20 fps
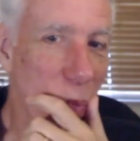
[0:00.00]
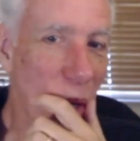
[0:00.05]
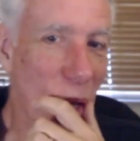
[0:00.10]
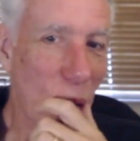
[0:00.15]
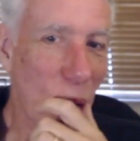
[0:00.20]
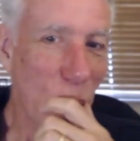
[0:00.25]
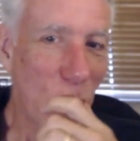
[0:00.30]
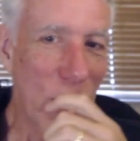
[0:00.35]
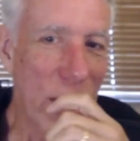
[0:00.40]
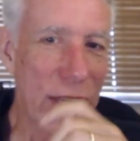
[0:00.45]

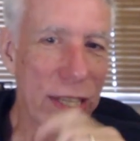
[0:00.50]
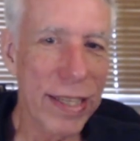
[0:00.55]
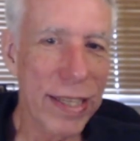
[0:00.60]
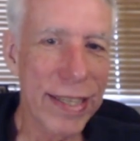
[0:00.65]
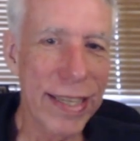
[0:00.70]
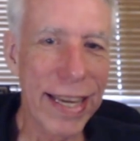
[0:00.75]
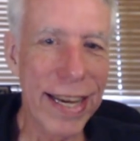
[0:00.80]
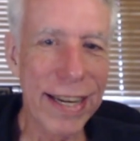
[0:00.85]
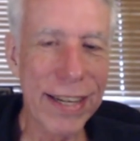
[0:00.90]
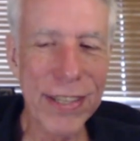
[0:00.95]
Well,
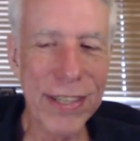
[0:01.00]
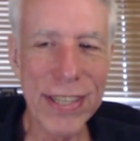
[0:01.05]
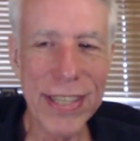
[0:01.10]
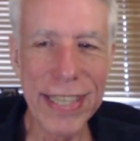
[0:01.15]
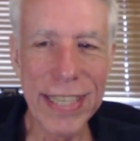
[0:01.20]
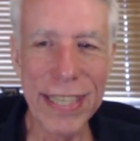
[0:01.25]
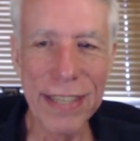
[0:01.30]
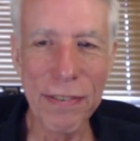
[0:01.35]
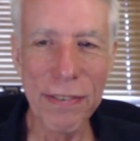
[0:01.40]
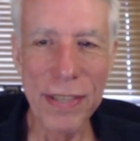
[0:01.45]
the accuracy
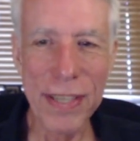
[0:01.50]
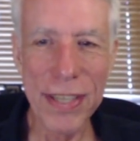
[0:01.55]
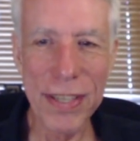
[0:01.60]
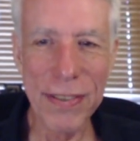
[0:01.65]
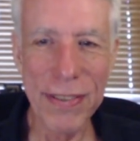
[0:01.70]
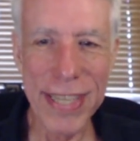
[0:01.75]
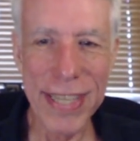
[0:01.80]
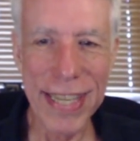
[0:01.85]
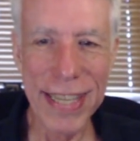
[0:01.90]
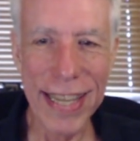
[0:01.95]
difference
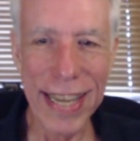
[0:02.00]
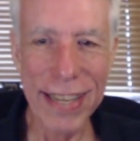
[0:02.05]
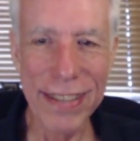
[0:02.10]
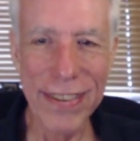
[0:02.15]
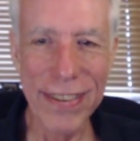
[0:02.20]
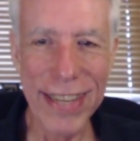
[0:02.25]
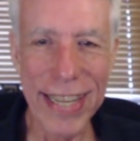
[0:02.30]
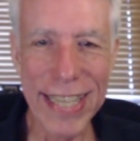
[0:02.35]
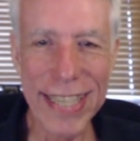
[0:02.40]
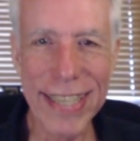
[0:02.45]
wasn't that
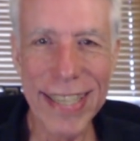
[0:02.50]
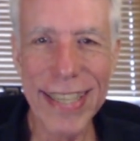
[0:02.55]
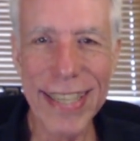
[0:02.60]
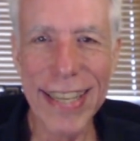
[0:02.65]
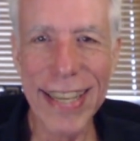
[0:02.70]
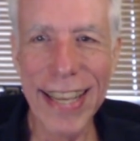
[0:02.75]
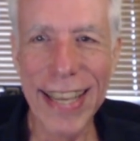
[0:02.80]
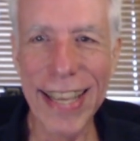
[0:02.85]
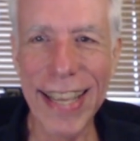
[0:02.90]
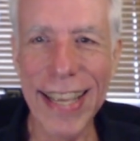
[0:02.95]
great.
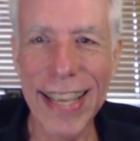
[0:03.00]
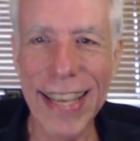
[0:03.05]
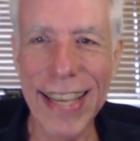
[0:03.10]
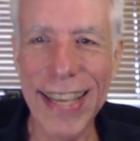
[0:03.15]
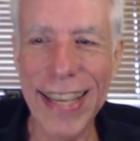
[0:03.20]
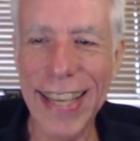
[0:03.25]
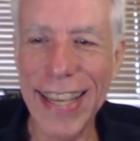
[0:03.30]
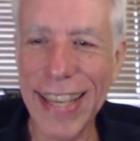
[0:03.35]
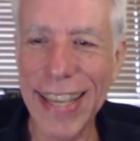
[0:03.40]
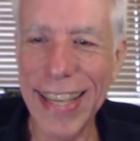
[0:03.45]

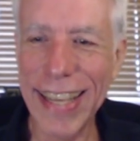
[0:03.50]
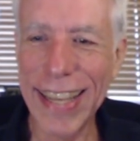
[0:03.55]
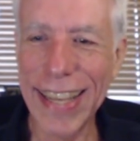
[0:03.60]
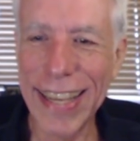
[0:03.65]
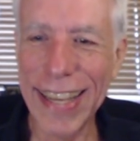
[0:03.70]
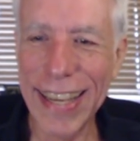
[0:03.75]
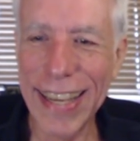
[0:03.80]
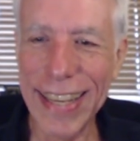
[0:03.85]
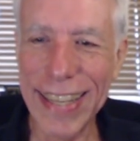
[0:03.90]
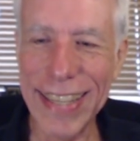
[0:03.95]

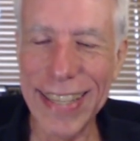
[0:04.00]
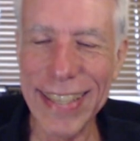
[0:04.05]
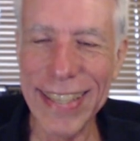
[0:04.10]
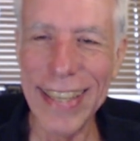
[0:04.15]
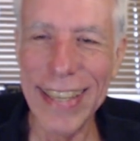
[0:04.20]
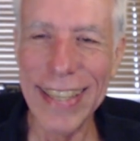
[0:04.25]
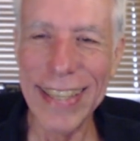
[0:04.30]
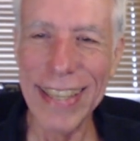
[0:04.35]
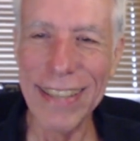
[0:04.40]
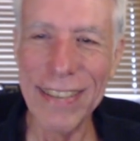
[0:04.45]
I just
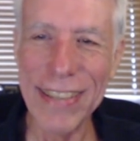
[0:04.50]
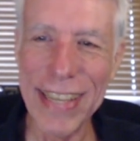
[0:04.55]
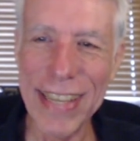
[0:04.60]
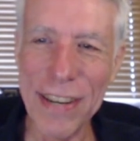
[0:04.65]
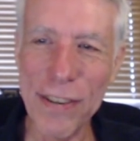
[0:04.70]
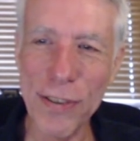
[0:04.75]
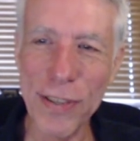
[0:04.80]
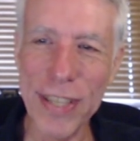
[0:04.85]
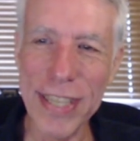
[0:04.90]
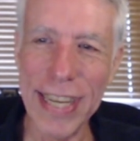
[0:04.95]
thought that was
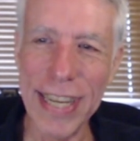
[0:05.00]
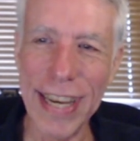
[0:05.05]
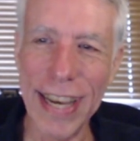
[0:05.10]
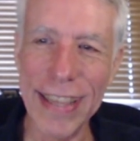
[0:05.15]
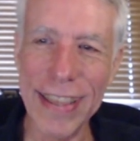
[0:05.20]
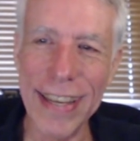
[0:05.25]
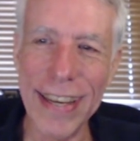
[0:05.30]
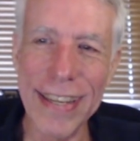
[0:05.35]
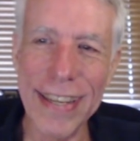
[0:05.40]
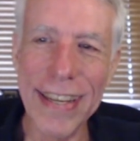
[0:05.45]
interesting. I
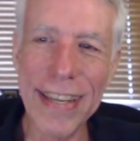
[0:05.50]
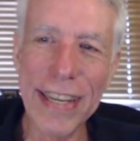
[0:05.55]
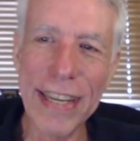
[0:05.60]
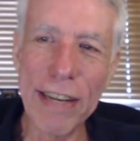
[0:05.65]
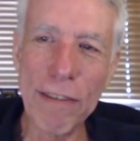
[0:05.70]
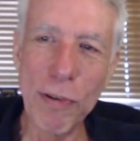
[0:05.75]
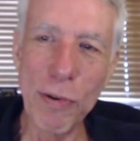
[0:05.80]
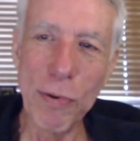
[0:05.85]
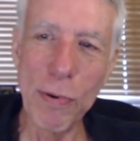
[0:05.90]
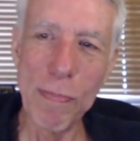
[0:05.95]
thought
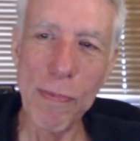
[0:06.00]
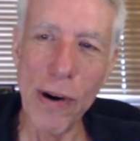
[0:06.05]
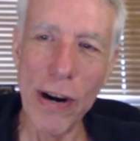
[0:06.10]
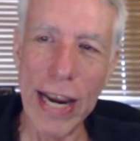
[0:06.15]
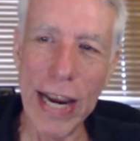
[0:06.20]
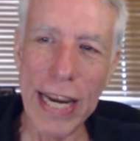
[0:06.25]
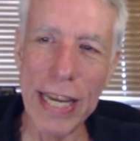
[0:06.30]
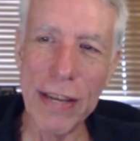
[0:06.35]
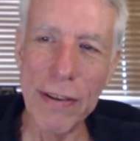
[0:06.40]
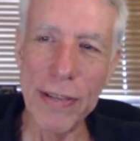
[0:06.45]
if you were more
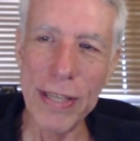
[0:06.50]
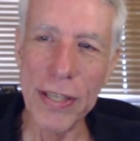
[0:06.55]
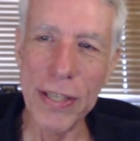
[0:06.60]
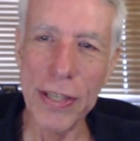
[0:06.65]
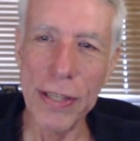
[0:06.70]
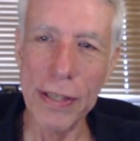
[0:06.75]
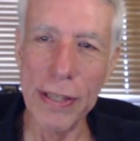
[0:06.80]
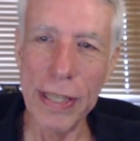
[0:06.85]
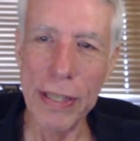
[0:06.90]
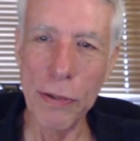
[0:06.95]
accurate,
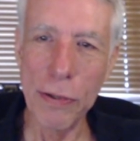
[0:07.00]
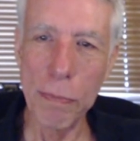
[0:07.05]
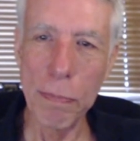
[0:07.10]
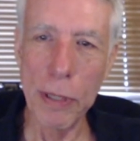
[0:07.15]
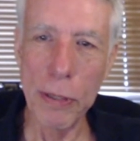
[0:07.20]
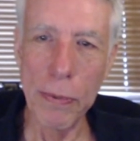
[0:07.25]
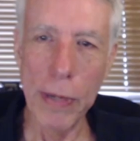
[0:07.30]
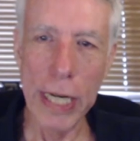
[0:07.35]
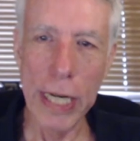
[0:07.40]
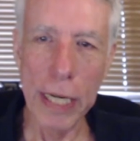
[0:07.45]
surely you would be
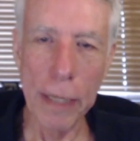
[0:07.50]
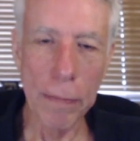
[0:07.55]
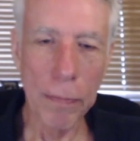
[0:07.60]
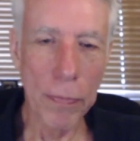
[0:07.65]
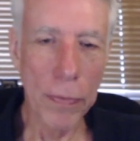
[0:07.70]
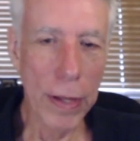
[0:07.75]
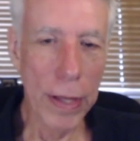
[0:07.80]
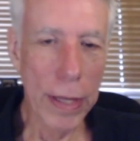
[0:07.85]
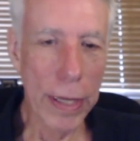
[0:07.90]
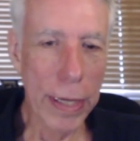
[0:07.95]
winning.
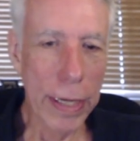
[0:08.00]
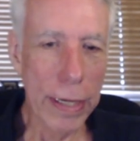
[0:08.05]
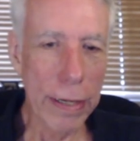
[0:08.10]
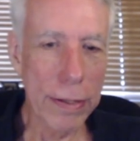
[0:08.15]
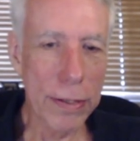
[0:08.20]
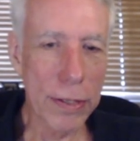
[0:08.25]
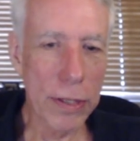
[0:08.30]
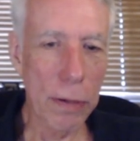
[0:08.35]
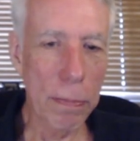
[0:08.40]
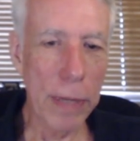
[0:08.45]
Yeah,
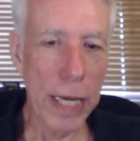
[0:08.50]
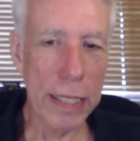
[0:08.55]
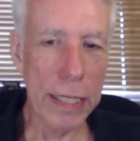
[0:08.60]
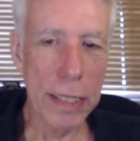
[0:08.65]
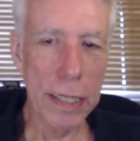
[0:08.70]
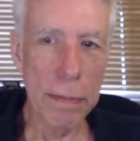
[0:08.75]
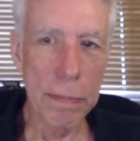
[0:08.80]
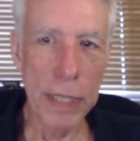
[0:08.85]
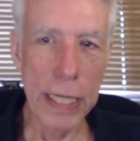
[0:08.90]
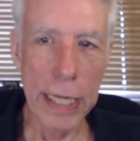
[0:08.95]
let's go back to
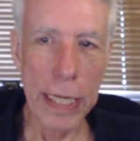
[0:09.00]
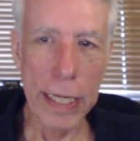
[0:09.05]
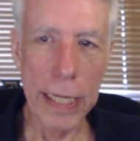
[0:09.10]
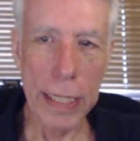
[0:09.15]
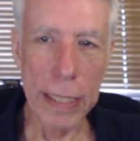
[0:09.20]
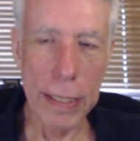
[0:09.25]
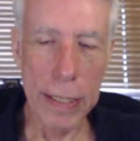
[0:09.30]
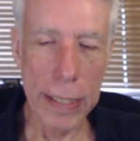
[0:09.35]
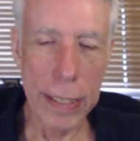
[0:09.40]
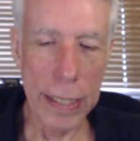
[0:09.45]
the beginning
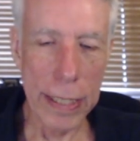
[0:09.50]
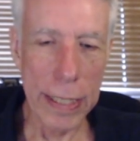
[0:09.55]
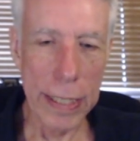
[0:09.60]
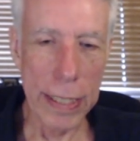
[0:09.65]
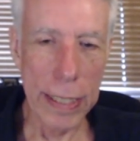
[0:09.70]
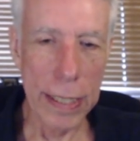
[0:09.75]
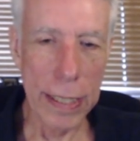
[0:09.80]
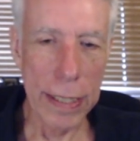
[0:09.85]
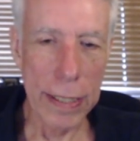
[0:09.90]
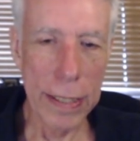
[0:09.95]
and
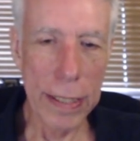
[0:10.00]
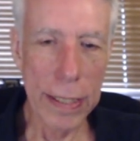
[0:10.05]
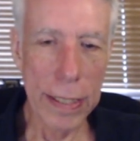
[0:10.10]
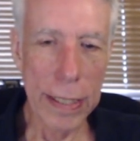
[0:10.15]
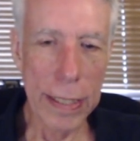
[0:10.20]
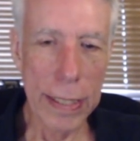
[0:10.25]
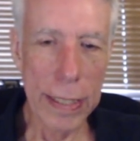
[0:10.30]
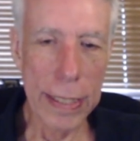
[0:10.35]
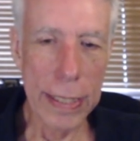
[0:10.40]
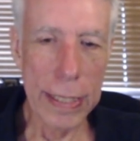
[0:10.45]
see
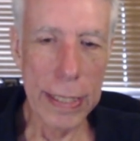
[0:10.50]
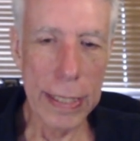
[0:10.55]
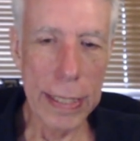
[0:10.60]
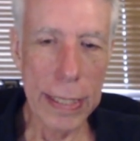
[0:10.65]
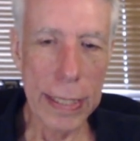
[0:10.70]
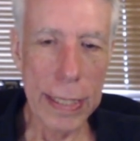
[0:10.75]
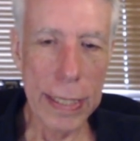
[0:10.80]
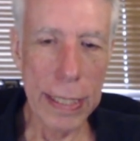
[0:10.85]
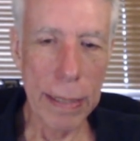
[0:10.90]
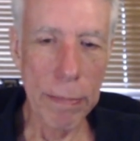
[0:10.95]

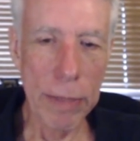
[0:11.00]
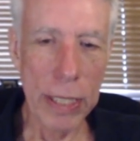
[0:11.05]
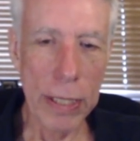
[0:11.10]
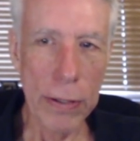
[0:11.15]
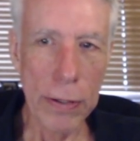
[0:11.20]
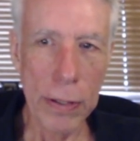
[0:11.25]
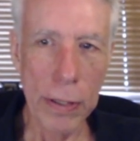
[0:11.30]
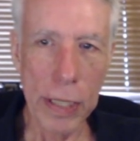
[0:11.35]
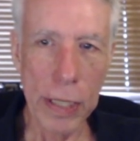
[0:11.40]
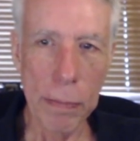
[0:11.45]
some of the
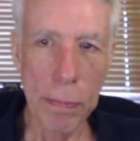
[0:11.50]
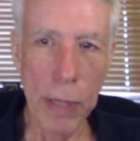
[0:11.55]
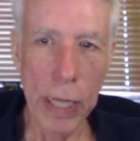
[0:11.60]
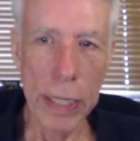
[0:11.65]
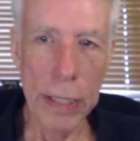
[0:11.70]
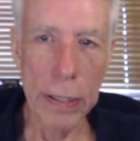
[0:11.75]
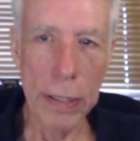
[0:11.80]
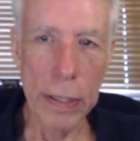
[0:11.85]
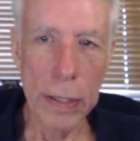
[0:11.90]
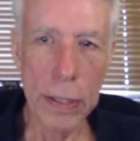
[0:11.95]
early
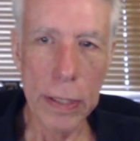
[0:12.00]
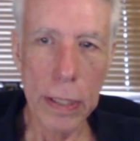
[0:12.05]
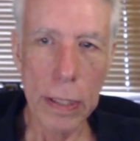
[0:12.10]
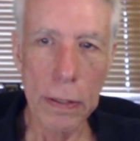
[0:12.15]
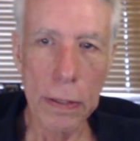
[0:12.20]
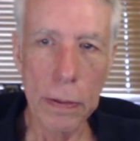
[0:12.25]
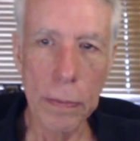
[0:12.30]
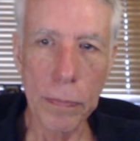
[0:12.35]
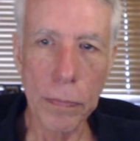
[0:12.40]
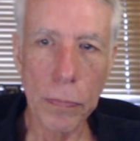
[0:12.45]
blunders. So,